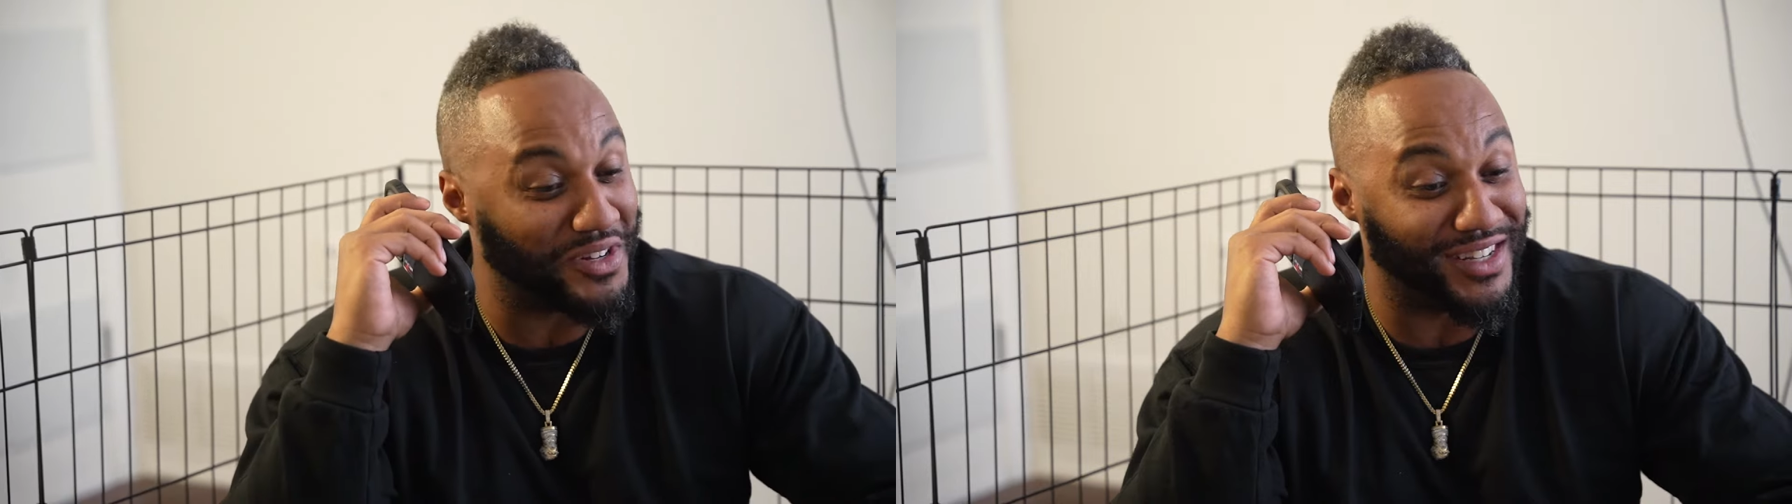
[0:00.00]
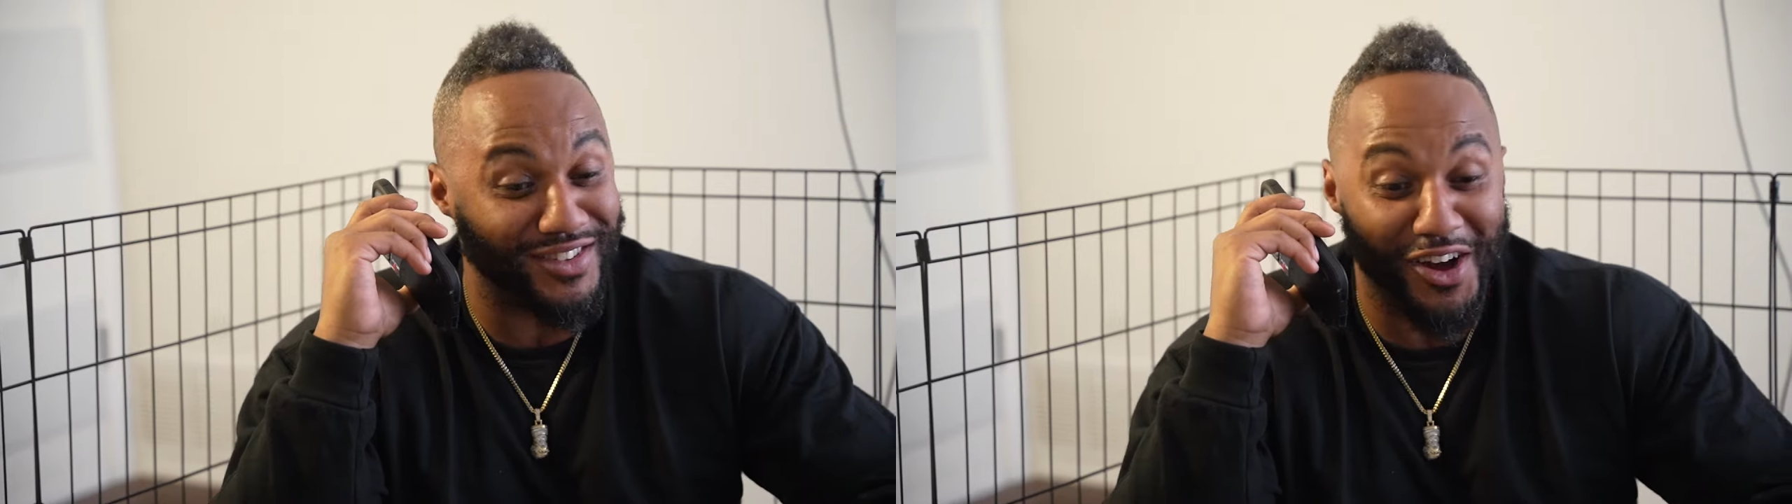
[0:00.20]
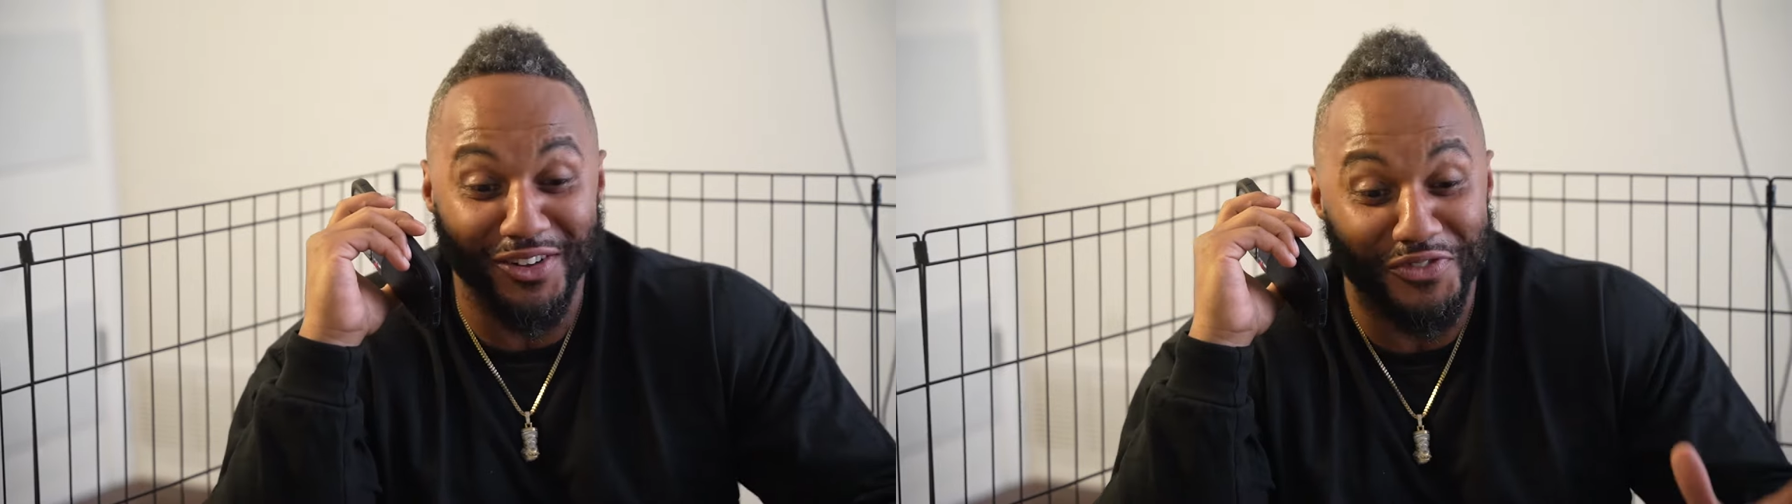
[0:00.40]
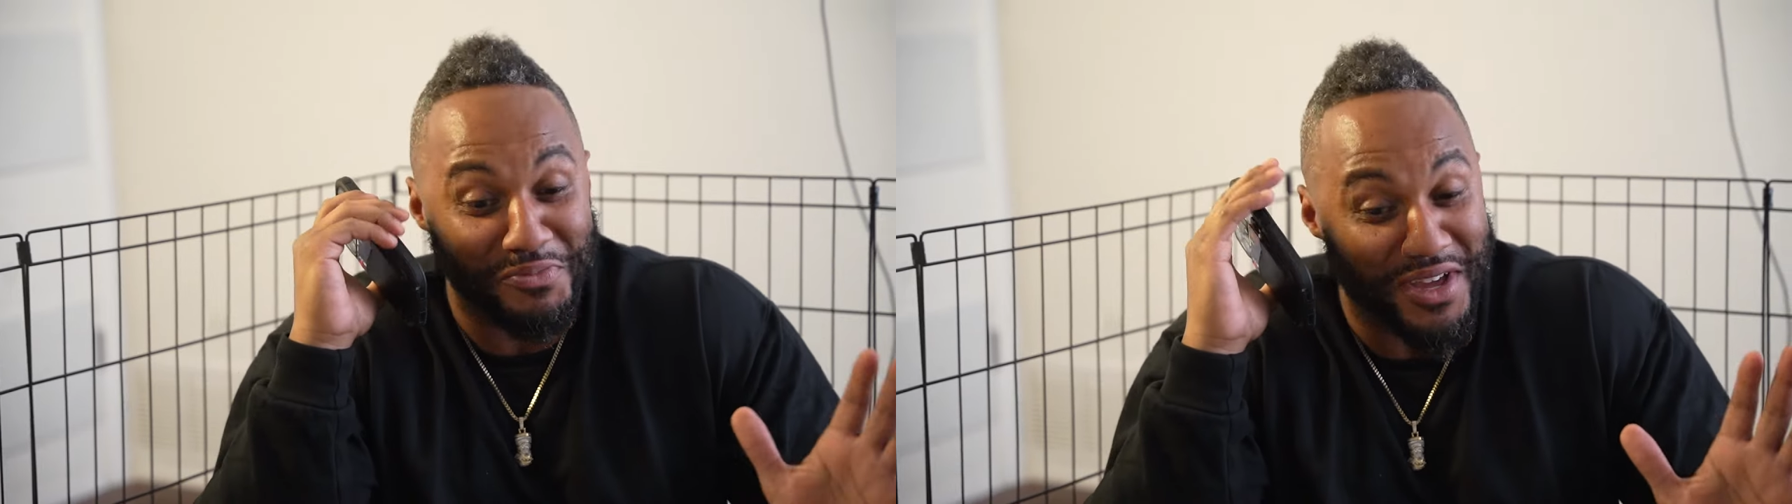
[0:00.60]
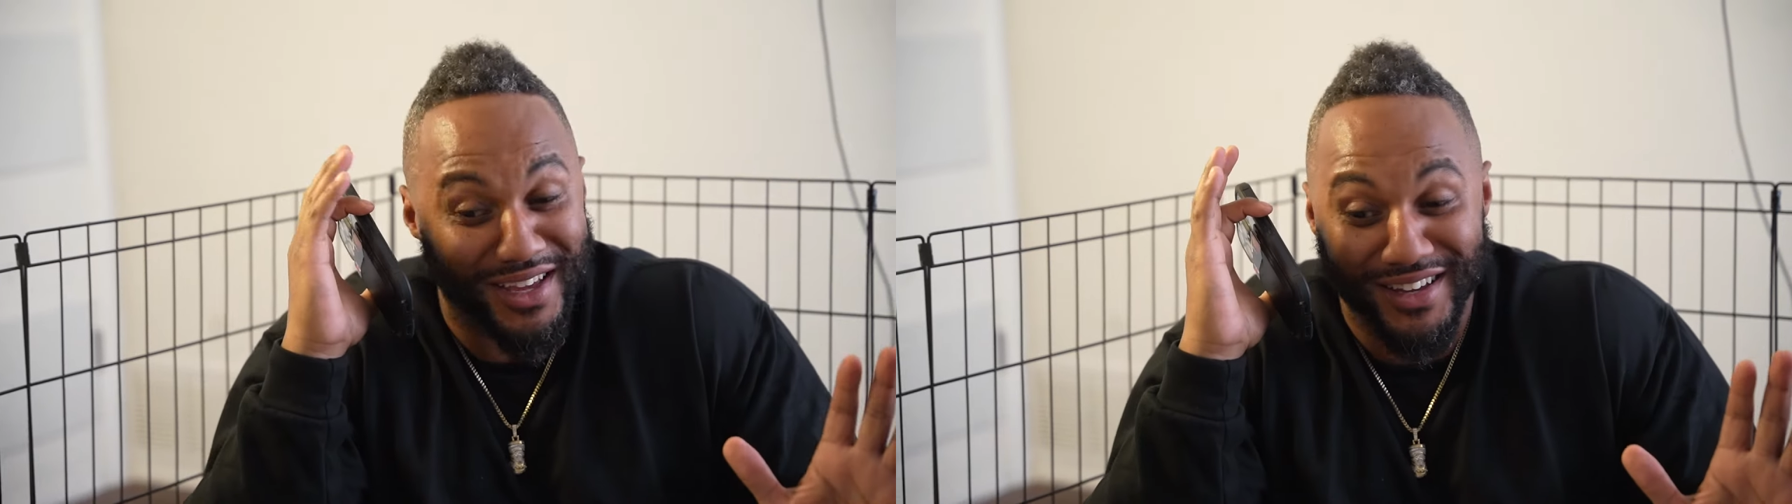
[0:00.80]
but it's all for
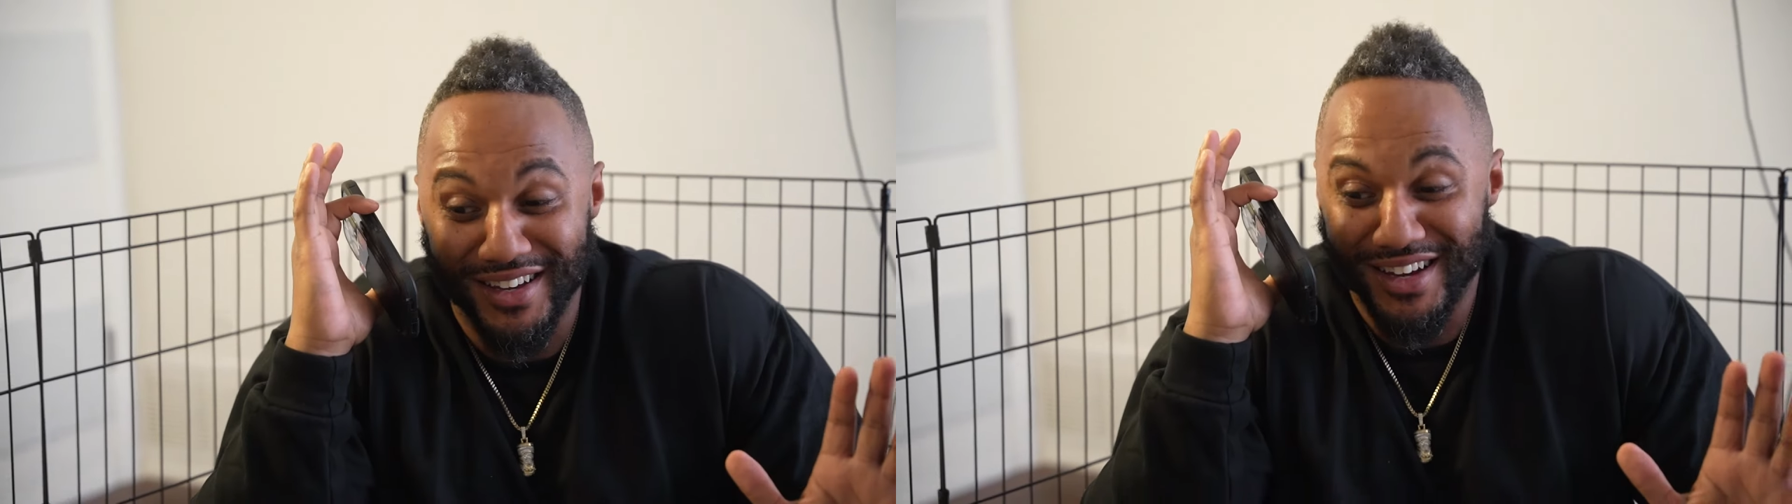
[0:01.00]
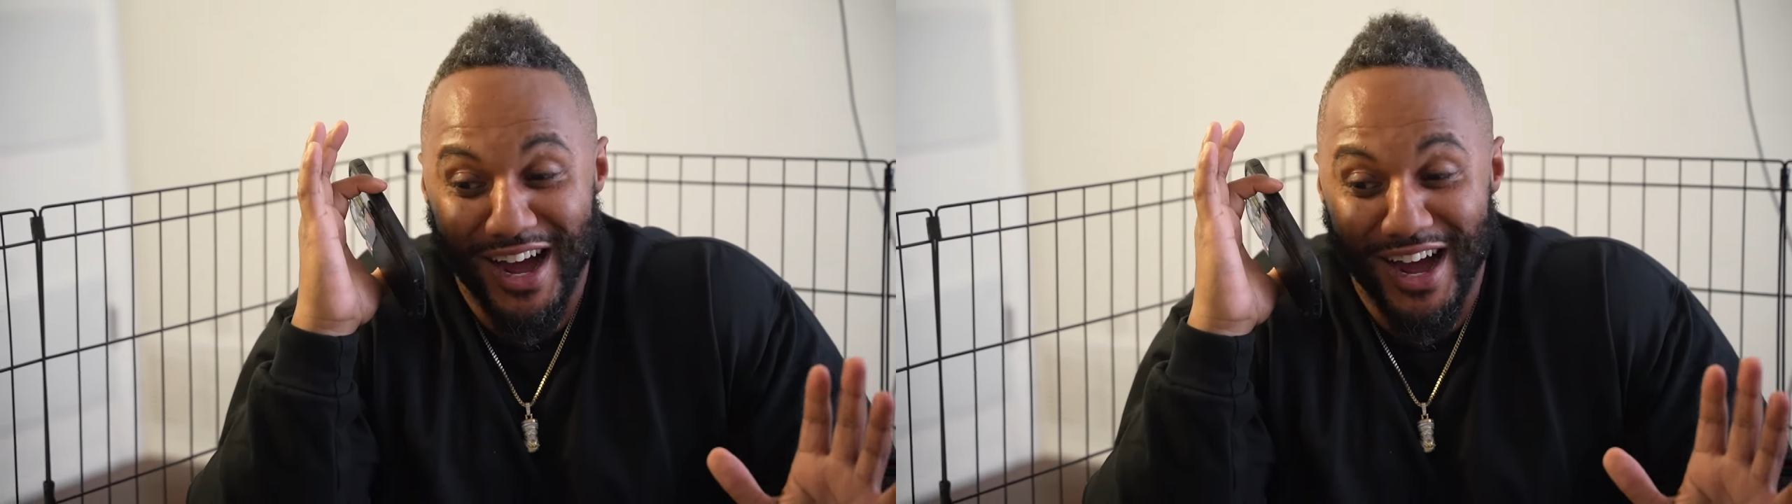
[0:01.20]
me.